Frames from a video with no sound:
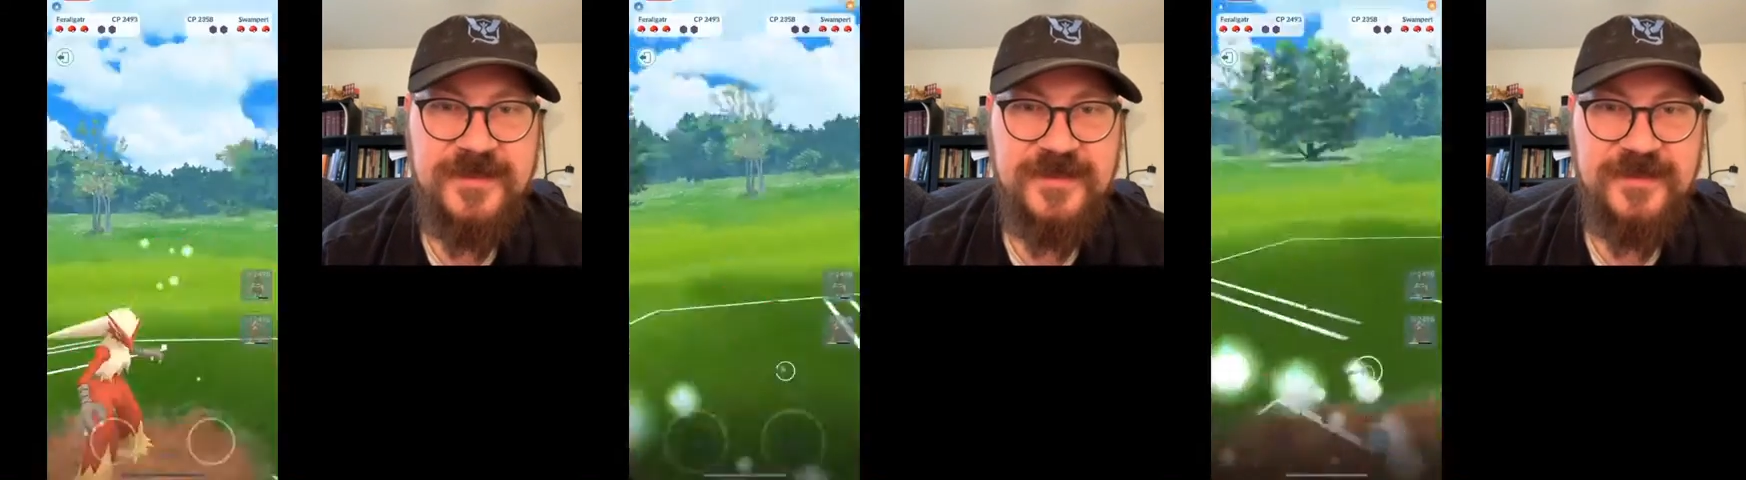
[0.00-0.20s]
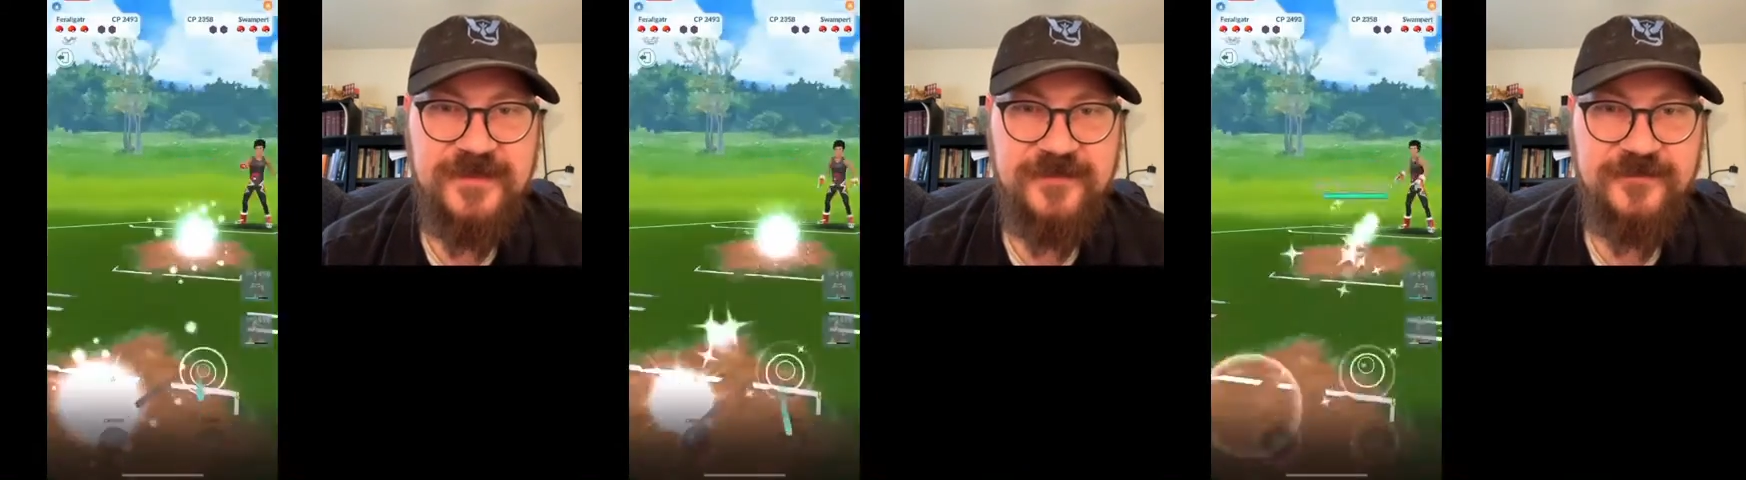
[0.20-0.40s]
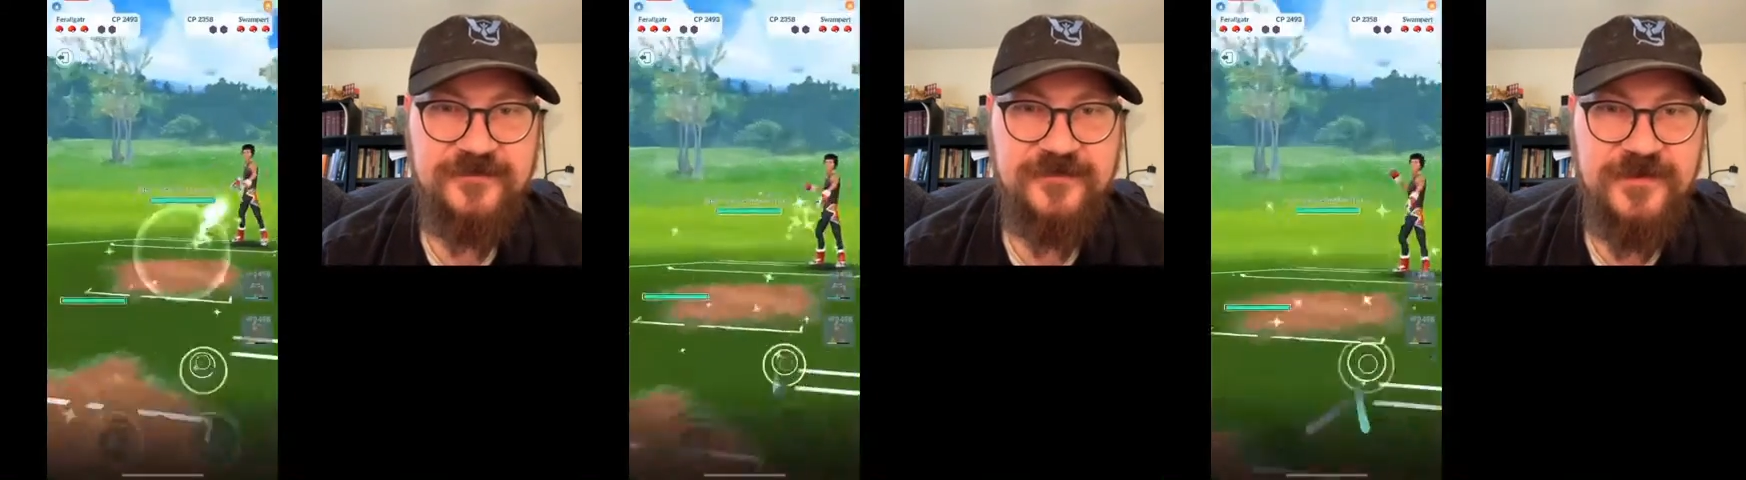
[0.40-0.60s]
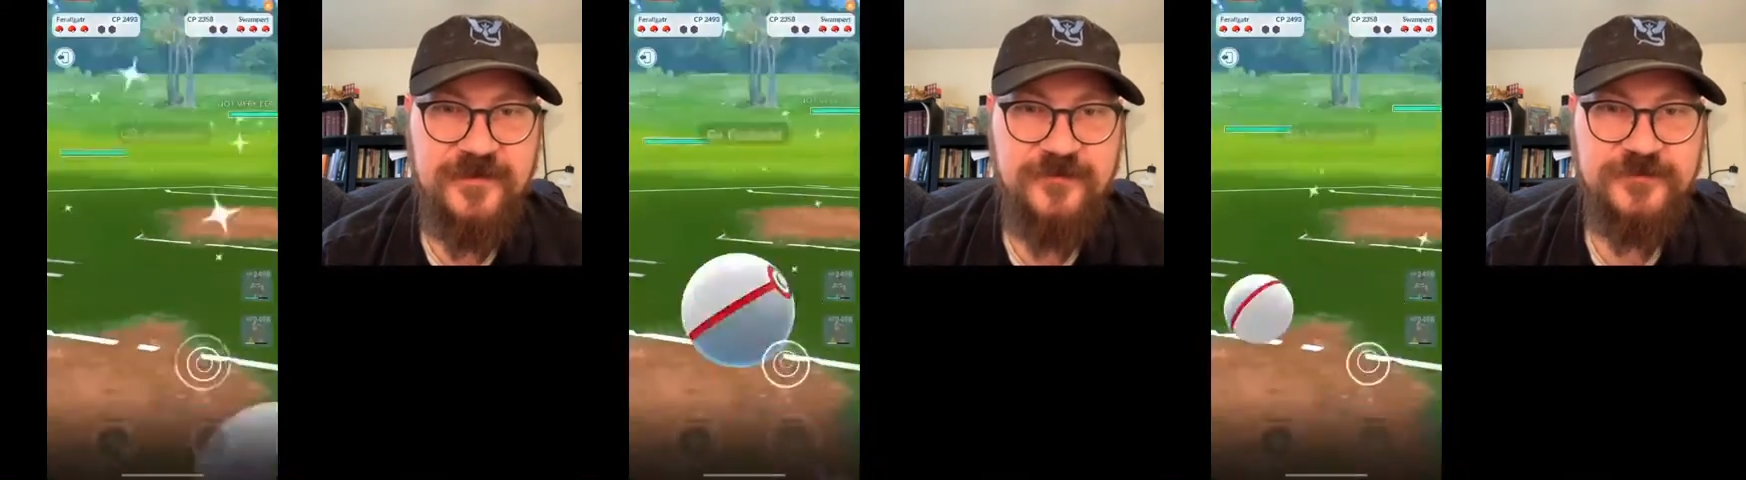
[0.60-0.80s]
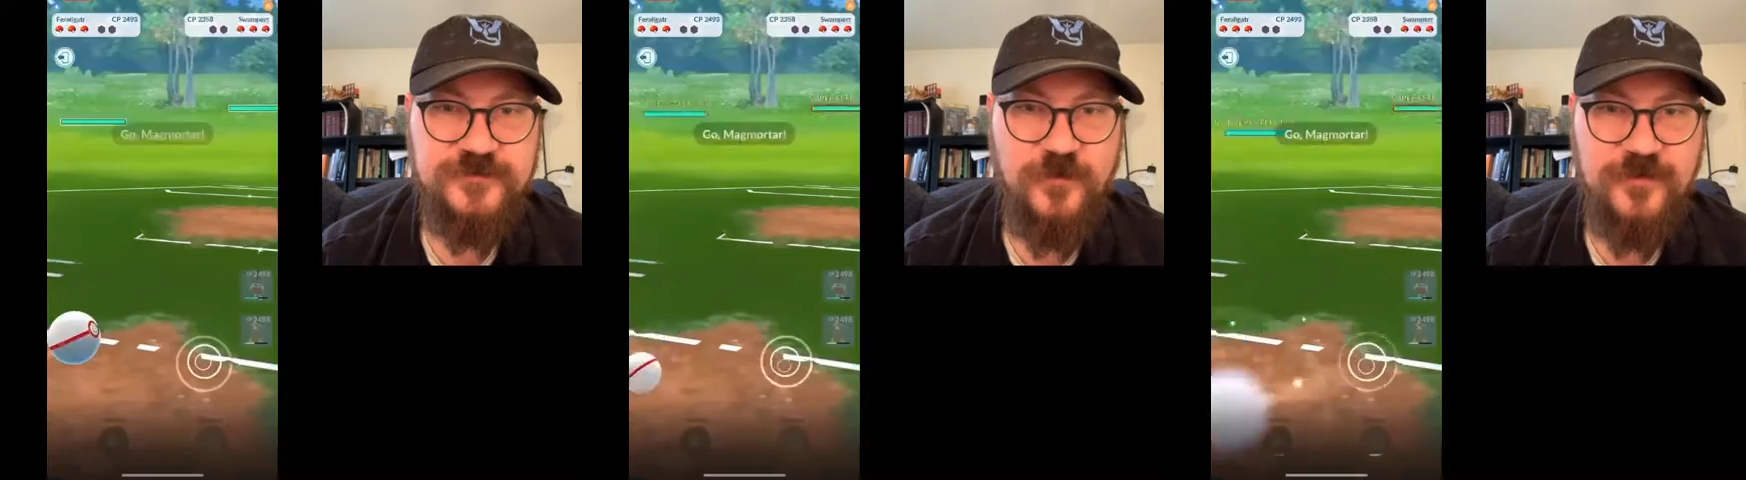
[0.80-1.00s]
and
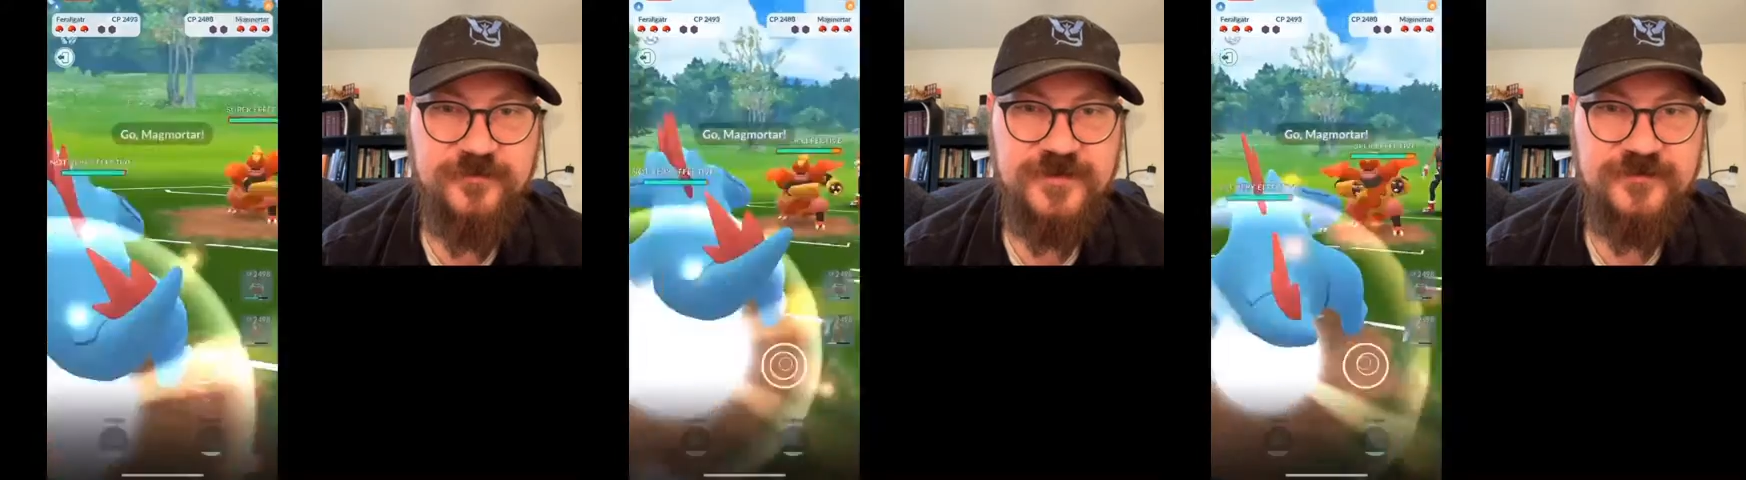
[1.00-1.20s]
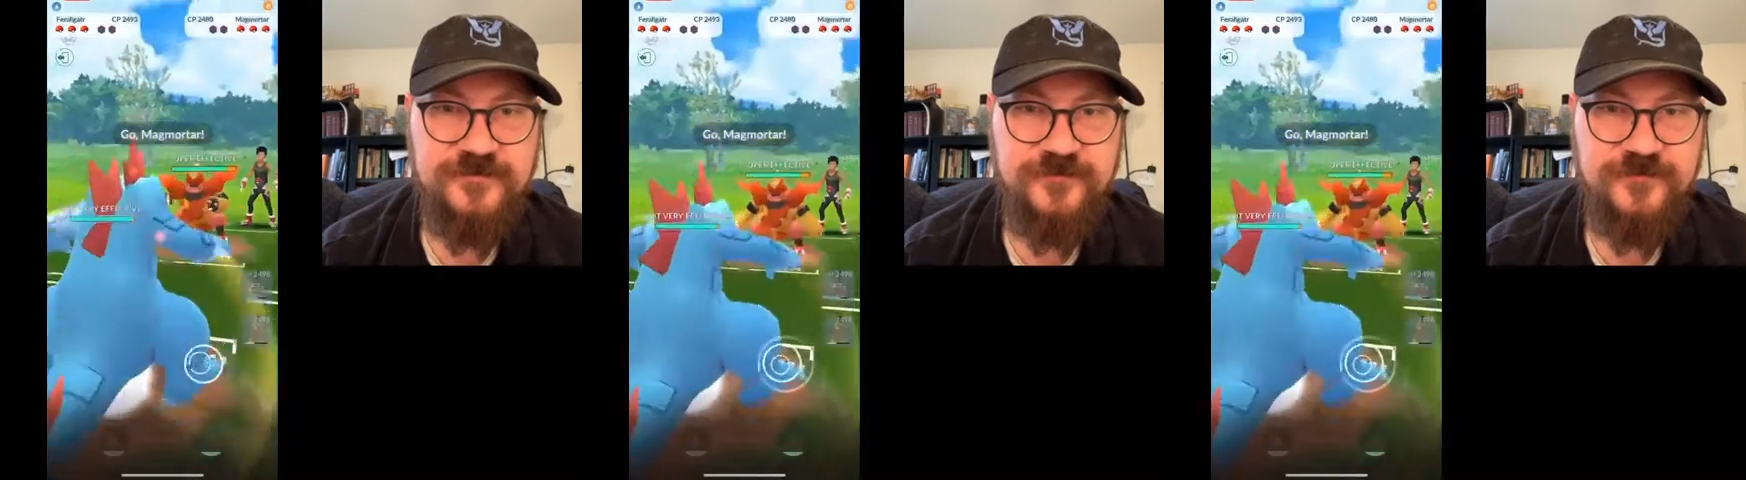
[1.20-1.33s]
now I'm swapping